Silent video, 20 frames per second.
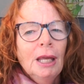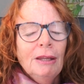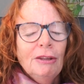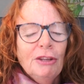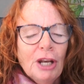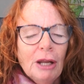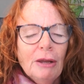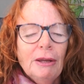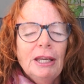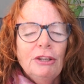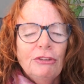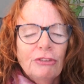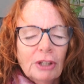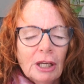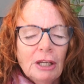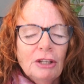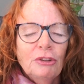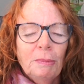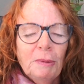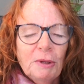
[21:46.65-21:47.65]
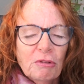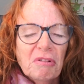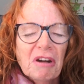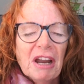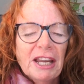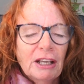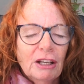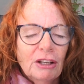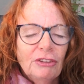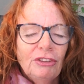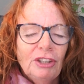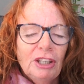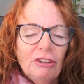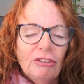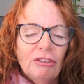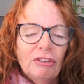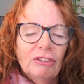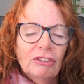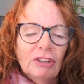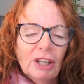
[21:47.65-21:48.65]
you know, he's going to be great because
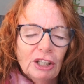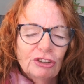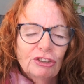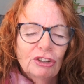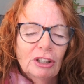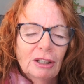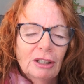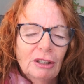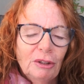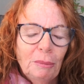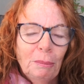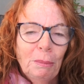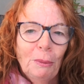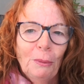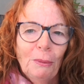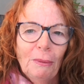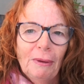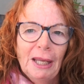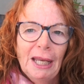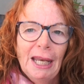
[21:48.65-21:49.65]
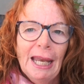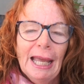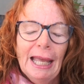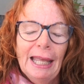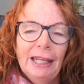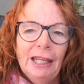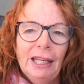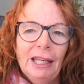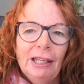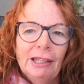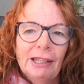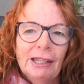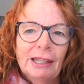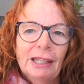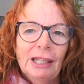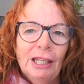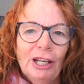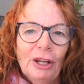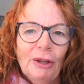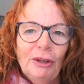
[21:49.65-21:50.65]
he's such a good boy, and
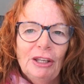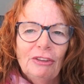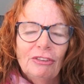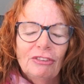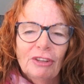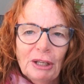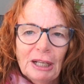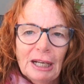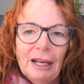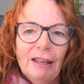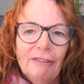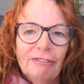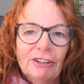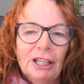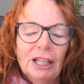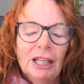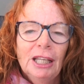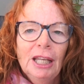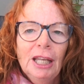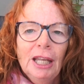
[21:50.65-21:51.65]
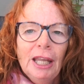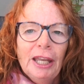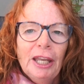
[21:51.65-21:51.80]
he's so clever.